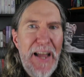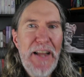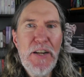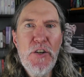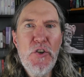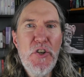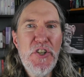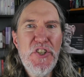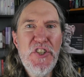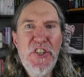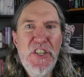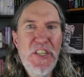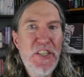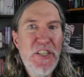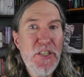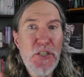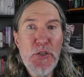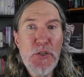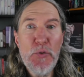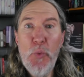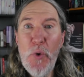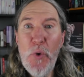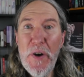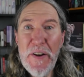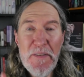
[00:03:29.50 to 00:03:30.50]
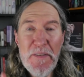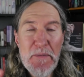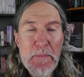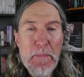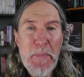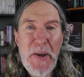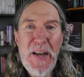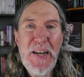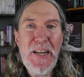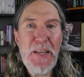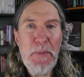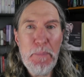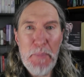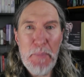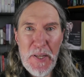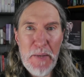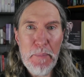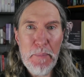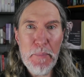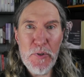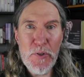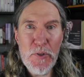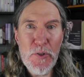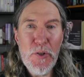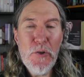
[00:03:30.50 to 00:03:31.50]
And Christian is just one of many
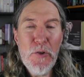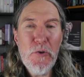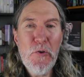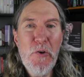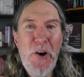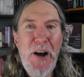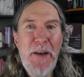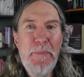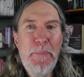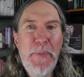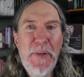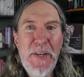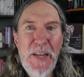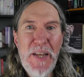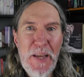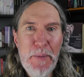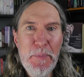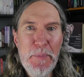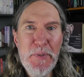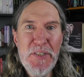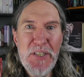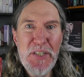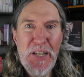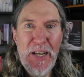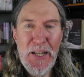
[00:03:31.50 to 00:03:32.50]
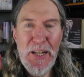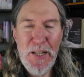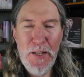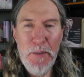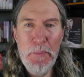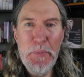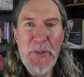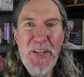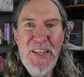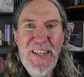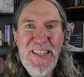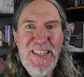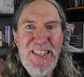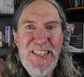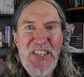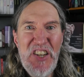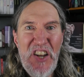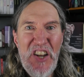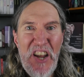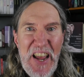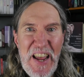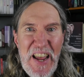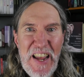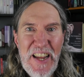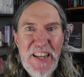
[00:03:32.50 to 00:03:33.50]
people who I've been able to help
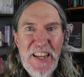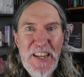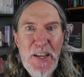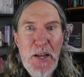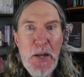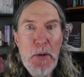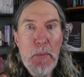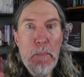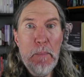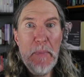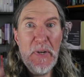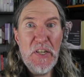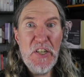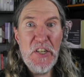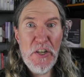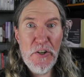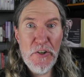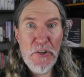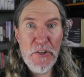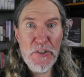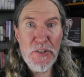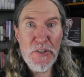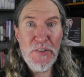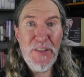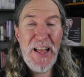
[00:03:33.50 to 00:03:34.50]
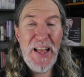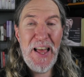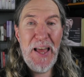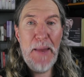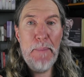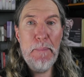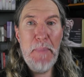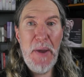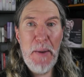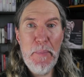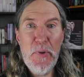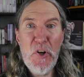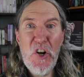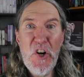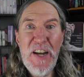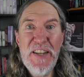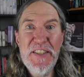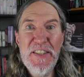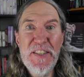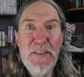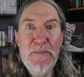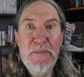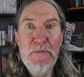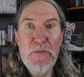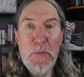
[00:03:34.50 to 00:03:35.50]
take material and
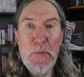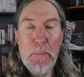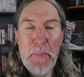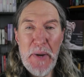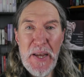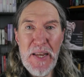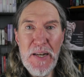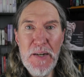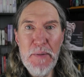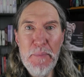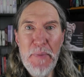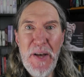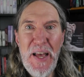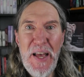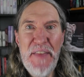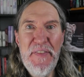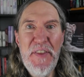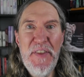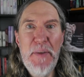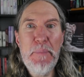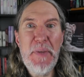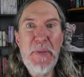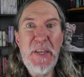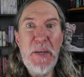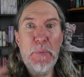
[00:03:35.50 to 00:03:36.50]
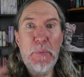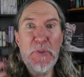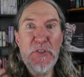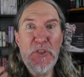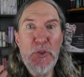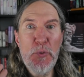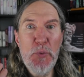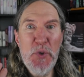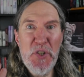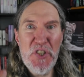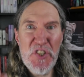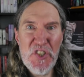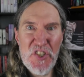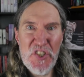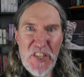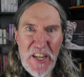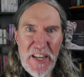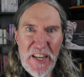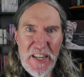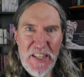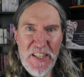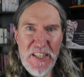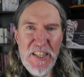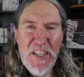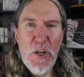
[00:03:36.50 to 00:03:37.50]
memorize it verbatim and then be able to
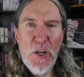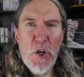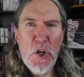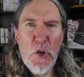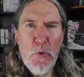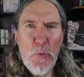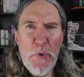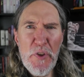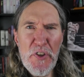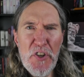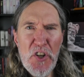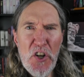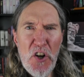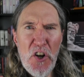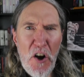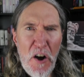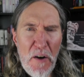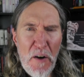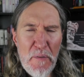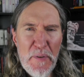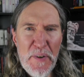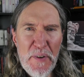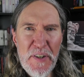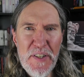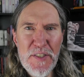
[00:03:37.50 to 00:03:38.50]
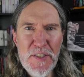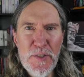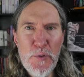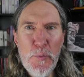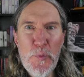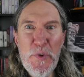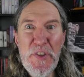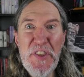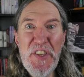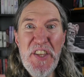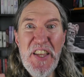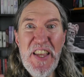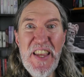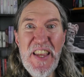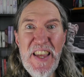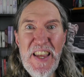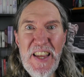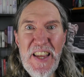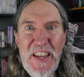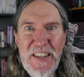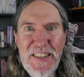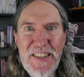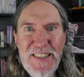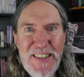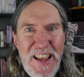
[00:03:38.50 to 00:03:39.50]
recite it with confidence, with
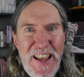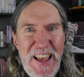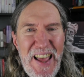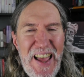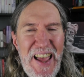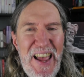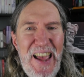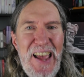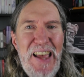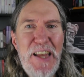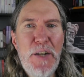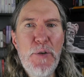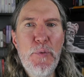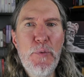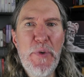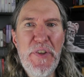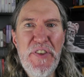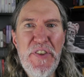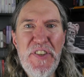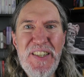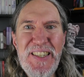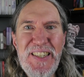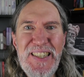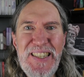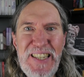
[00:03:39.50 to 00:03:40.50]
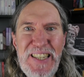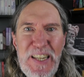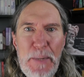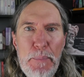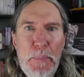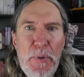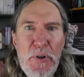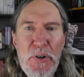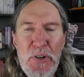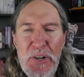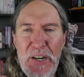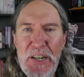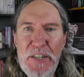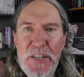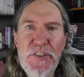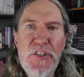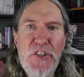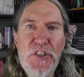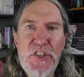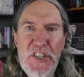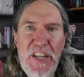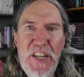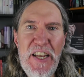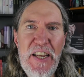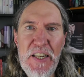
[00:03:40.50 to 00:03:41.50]
ease, and with deeper
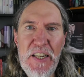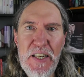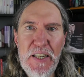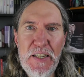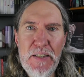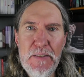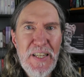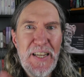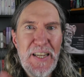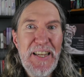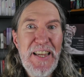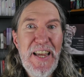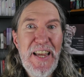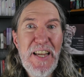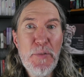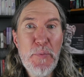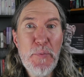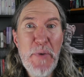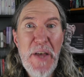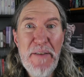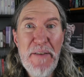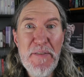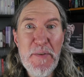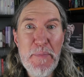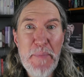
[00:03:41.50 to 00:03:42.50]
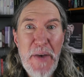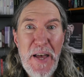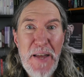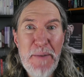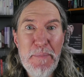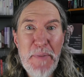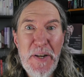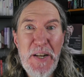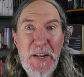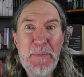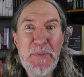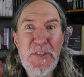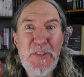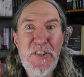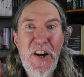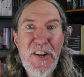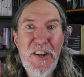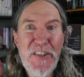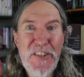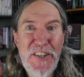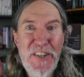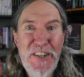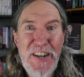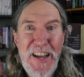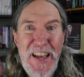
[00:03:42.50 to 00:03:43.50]
understanding. In case we haven't met, my name is
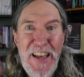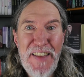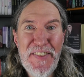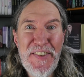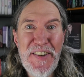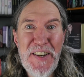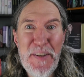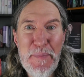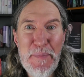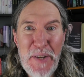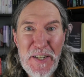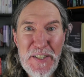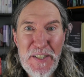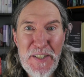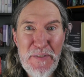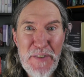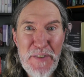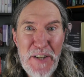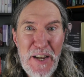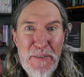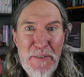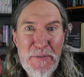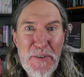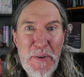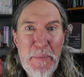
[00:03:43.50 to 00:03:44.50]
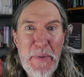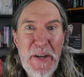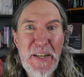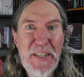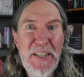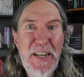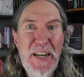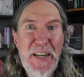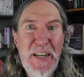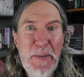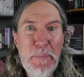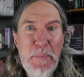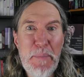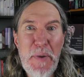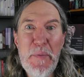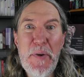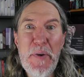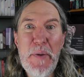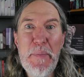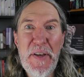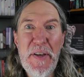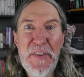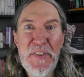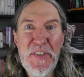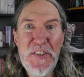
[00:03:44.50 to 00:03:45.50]
Doctor Anthony Metivier from magnetic memory
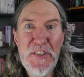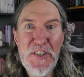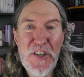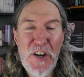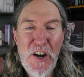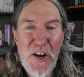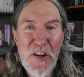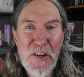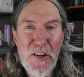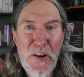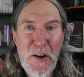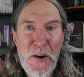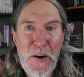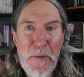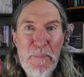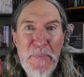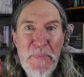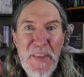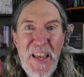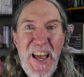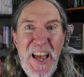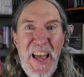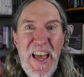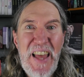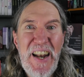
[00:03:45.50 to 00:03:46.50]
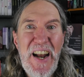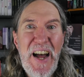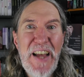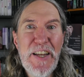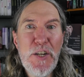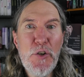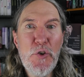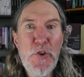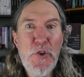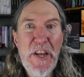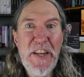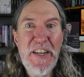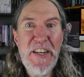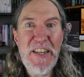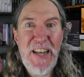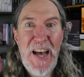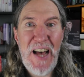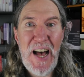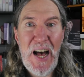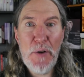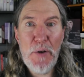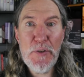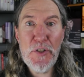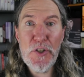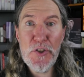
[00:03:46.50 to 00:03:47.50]
method dot com, and I created
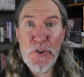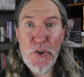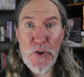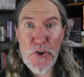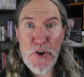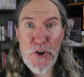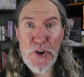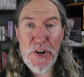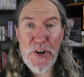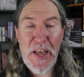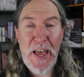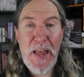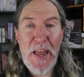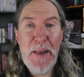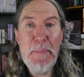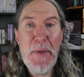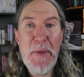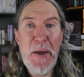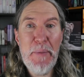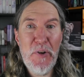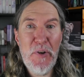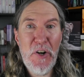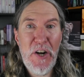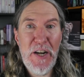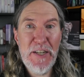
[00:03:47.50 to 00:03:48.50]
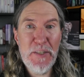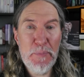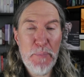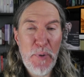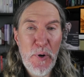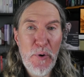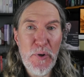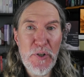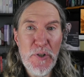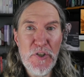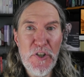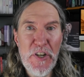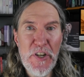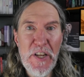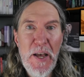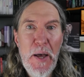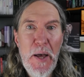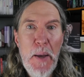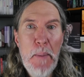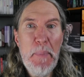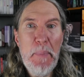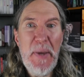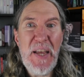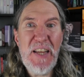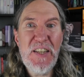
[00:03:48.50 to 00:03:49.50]
how to learn and memorize poetry
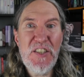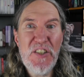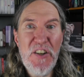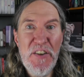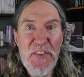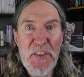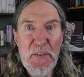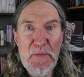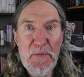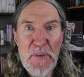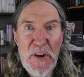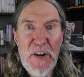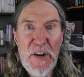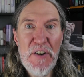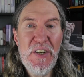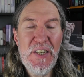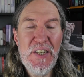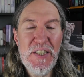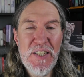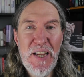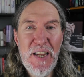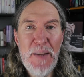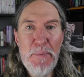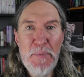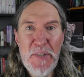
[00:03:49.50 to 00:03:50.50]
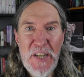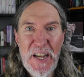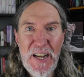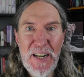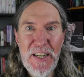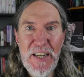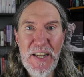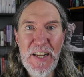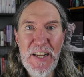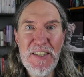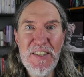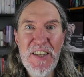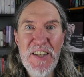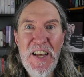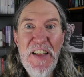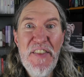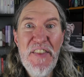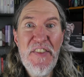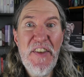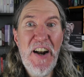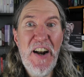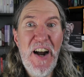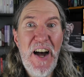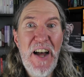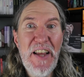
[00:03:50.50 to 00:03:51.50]
based on the very same techniques
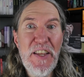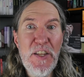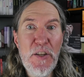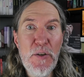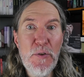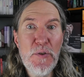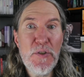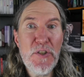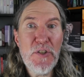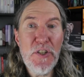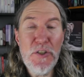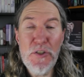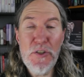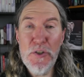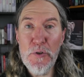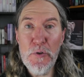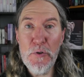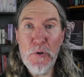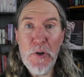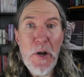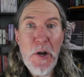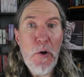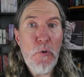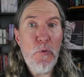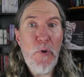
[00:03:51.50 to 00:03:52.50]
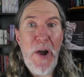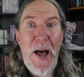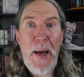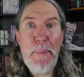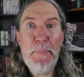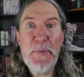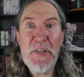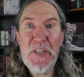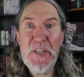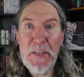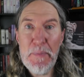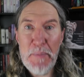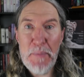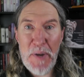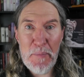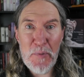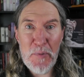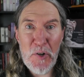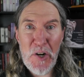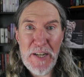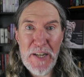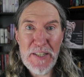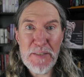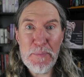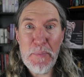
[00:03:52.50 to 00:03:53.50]
that I used to rapidly
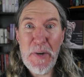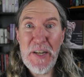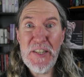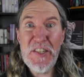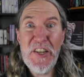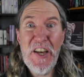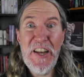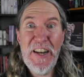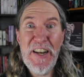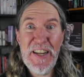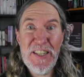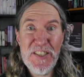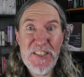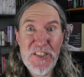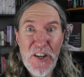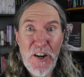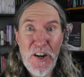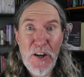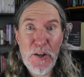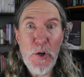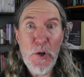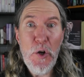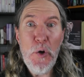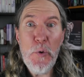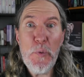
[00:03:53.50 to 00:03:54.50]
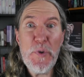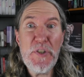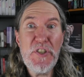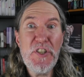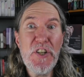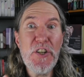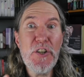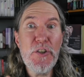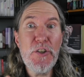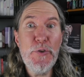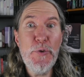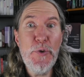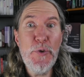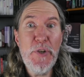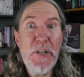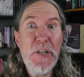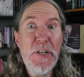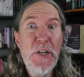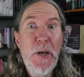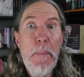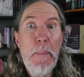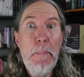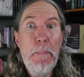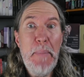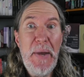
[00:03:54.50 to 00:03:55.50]
memorize my TEDx talk, which included
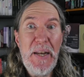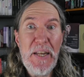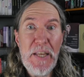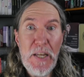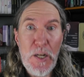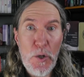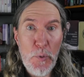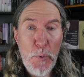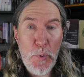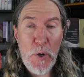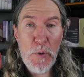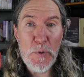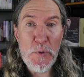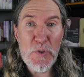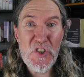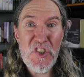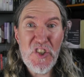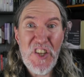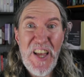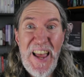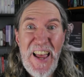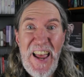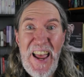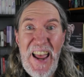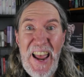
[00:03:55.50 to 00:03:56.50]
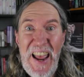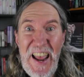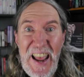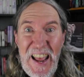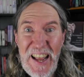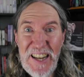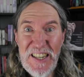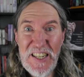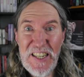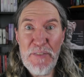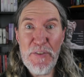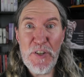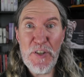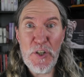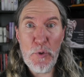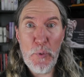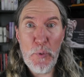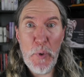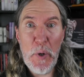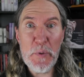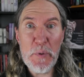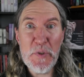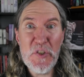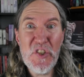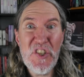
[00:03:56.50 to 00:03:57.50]
many quotes and even
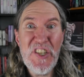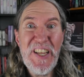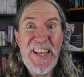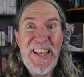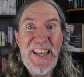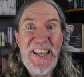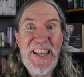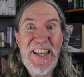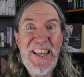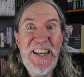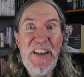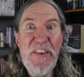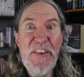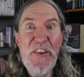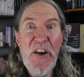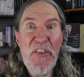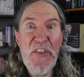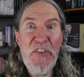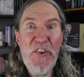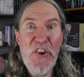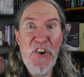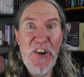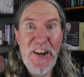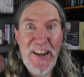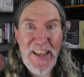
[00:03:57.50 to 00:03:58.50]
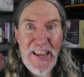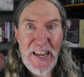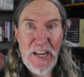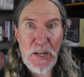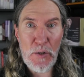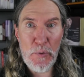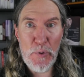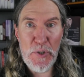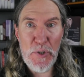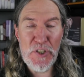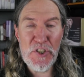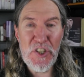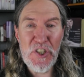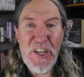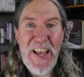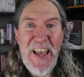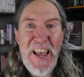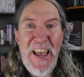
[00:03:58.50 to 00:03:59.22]
quotes in another language.